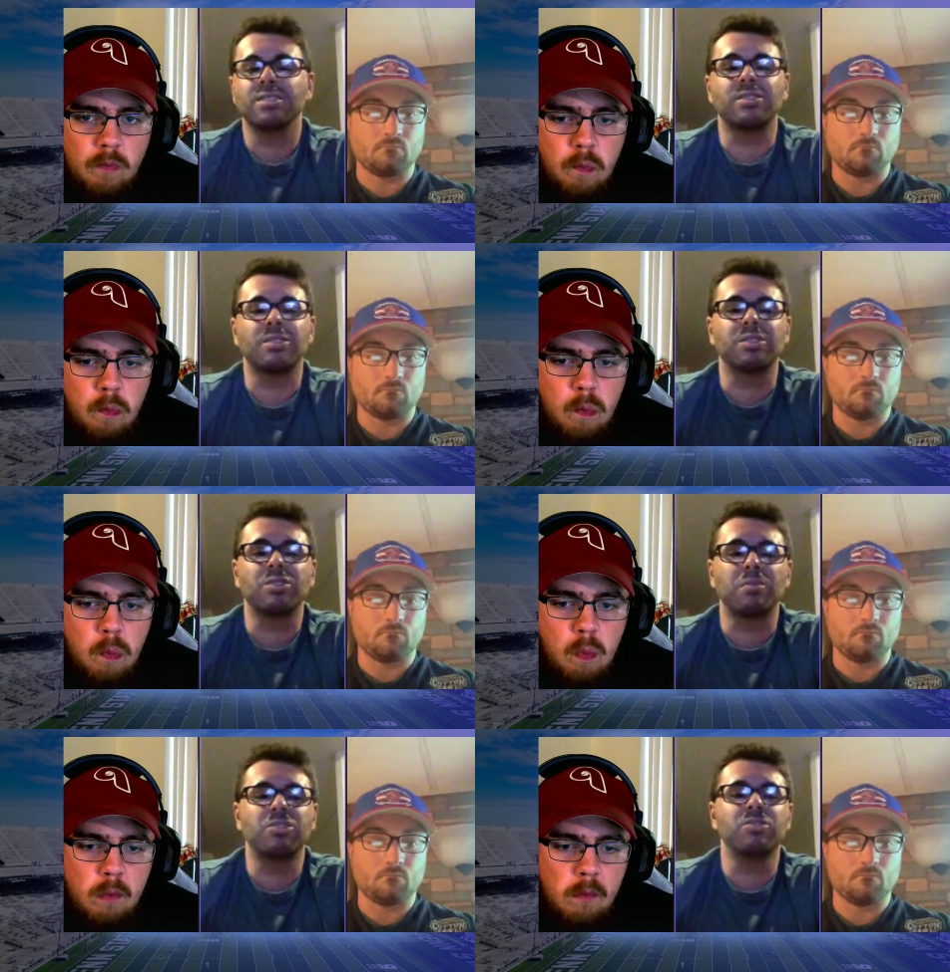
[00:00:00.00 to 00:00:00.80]
Speaker 1: So there's
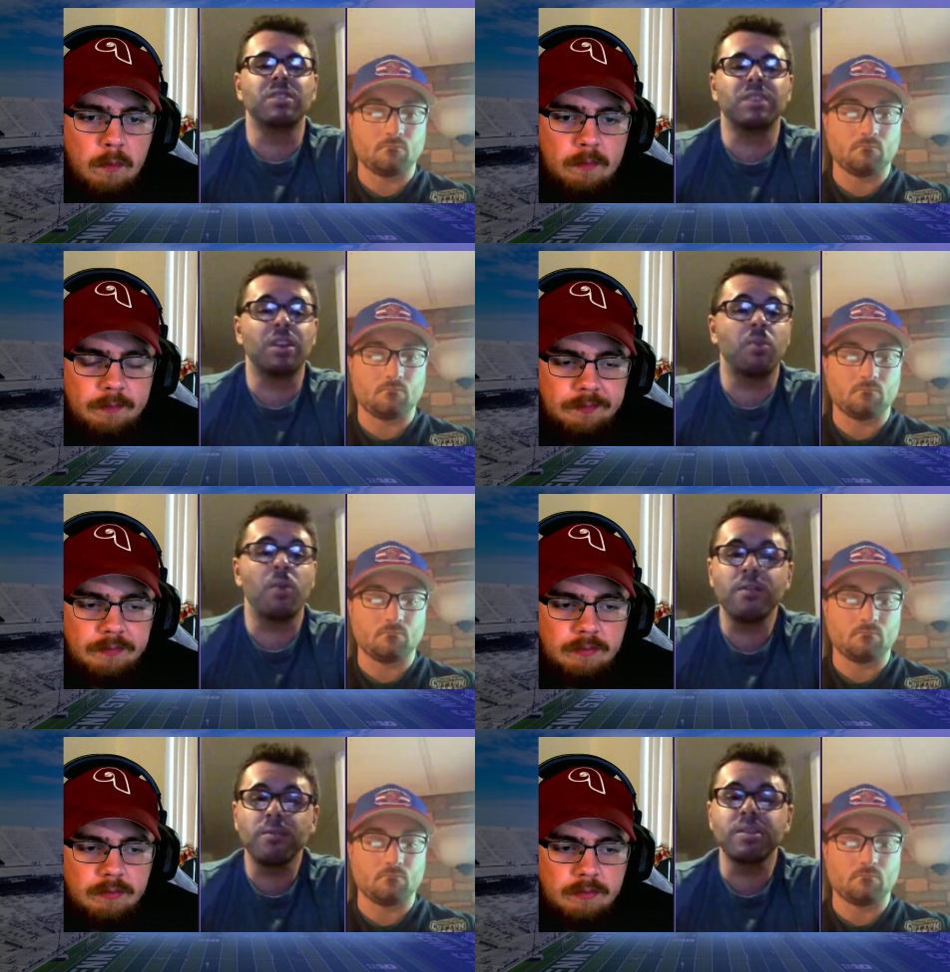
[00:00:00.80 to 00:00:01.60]
only so much you can take
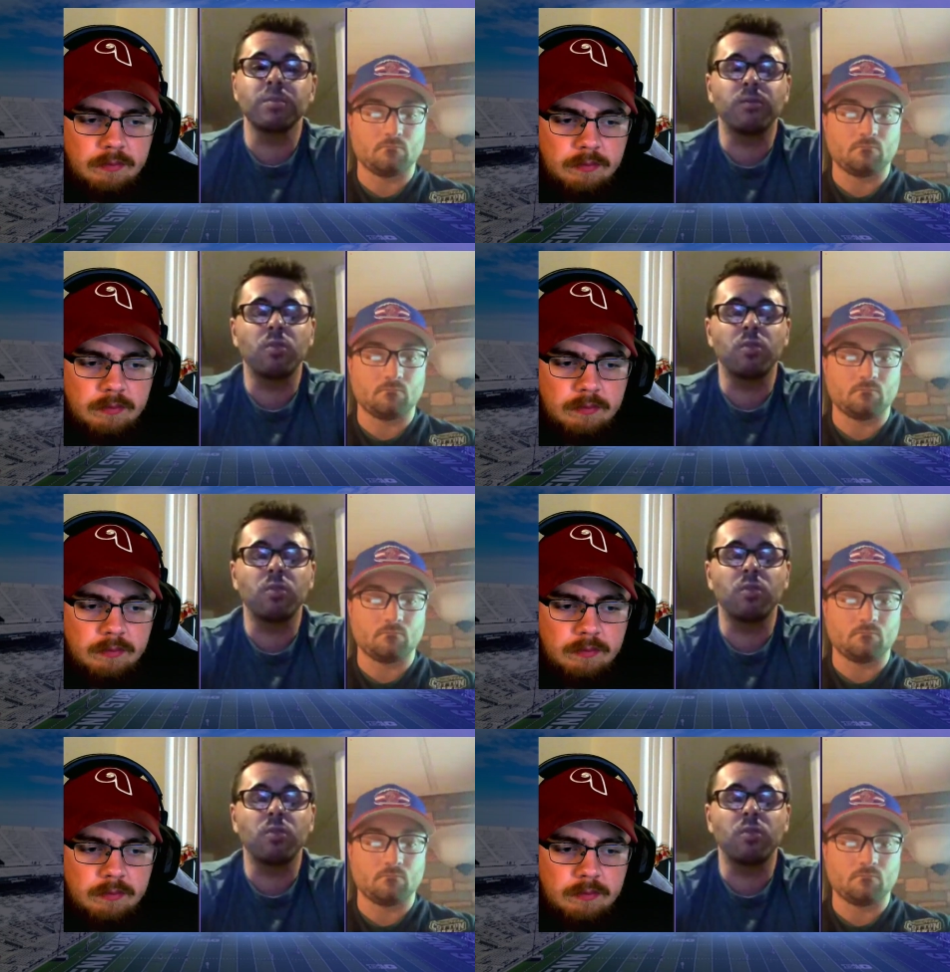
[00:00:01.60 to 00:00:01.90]
away from these